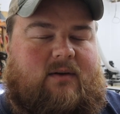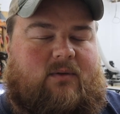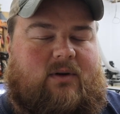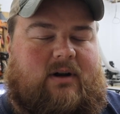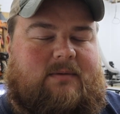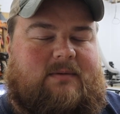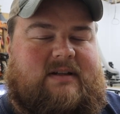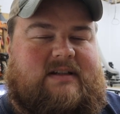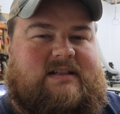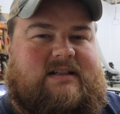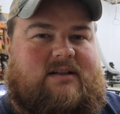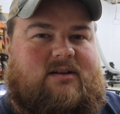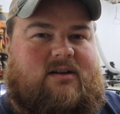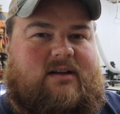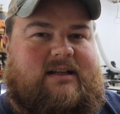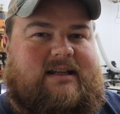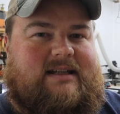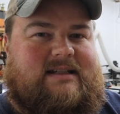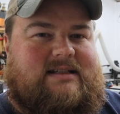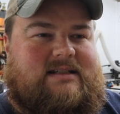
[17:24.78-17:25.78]
What I'm
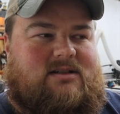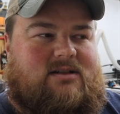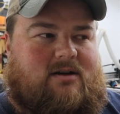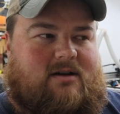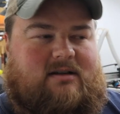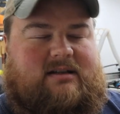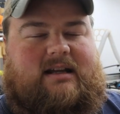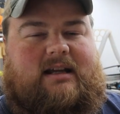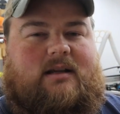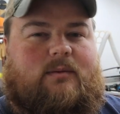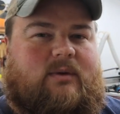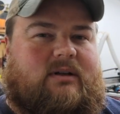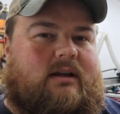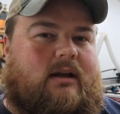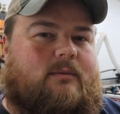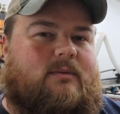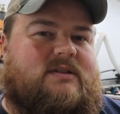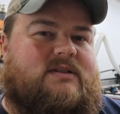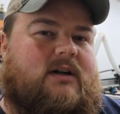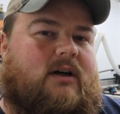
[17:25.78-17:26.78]
considering is not taking my
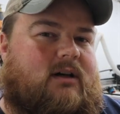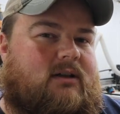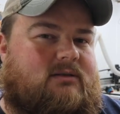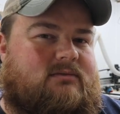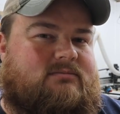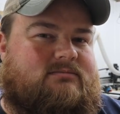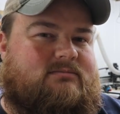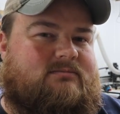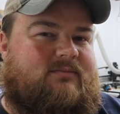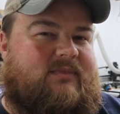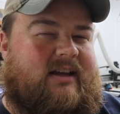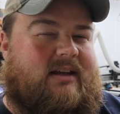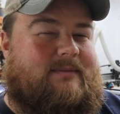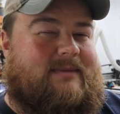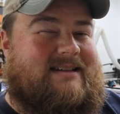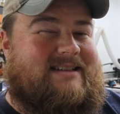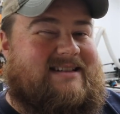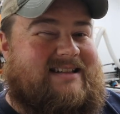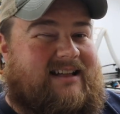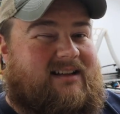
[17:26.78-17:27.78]
table saw. Thinking
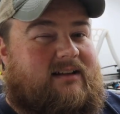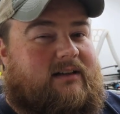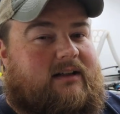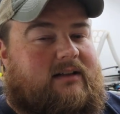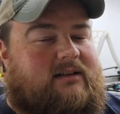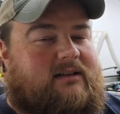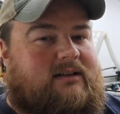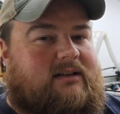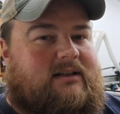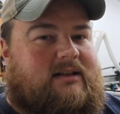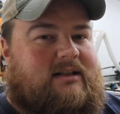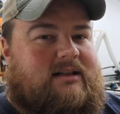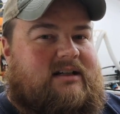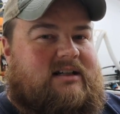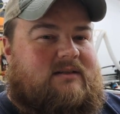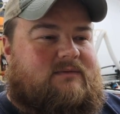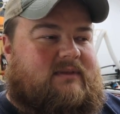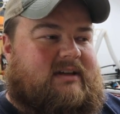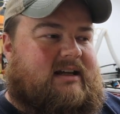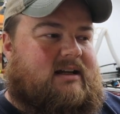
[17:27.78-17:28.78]
about selling it.
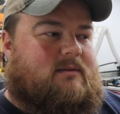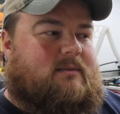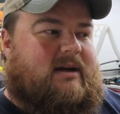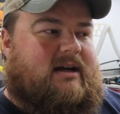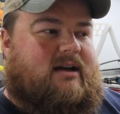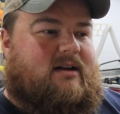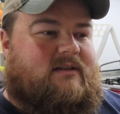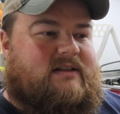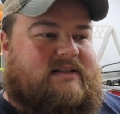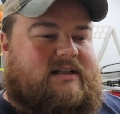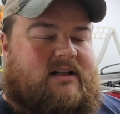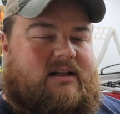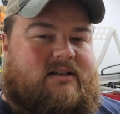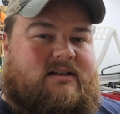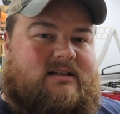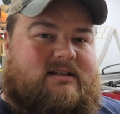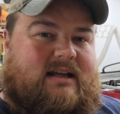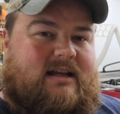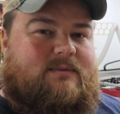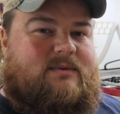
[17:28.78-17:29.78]
Thinking about selling
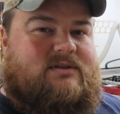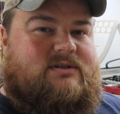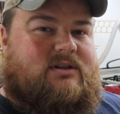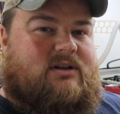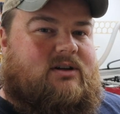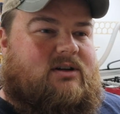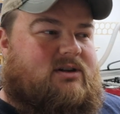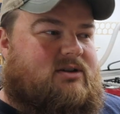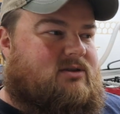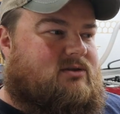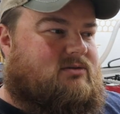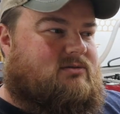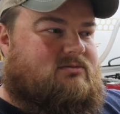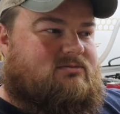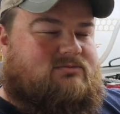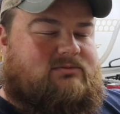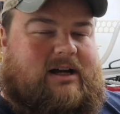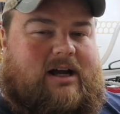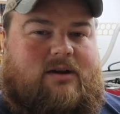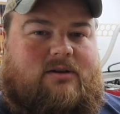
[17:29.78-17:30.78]
the table saw,
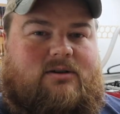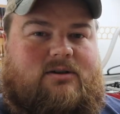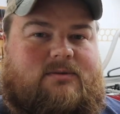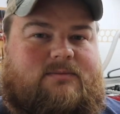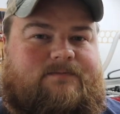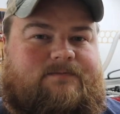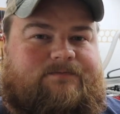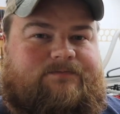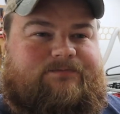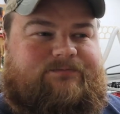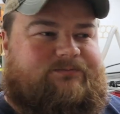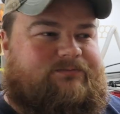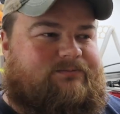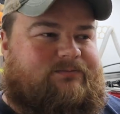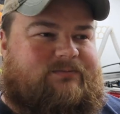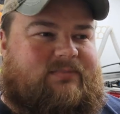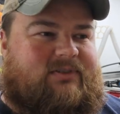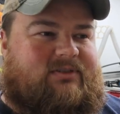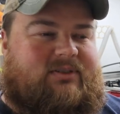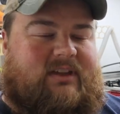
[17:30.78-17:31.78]
router
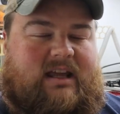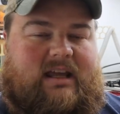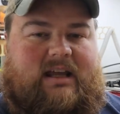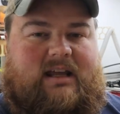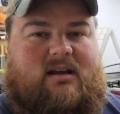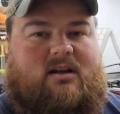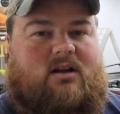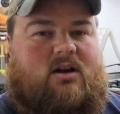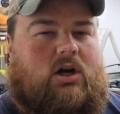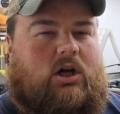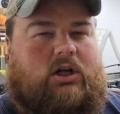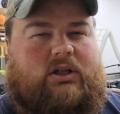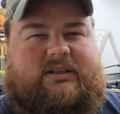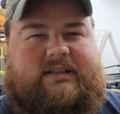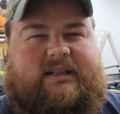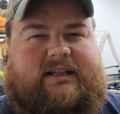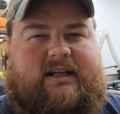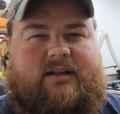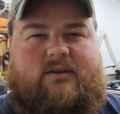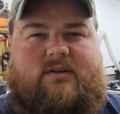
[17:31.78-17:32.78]
thing all
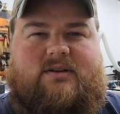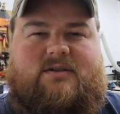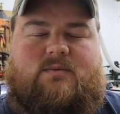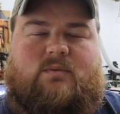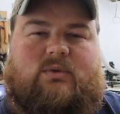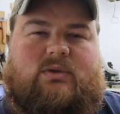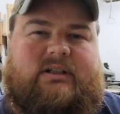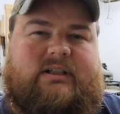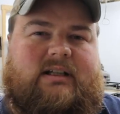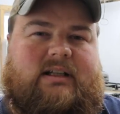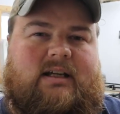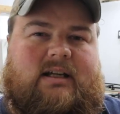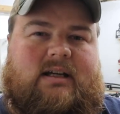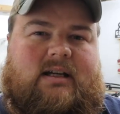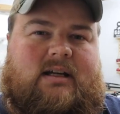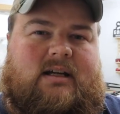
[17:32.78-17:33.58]
together as one.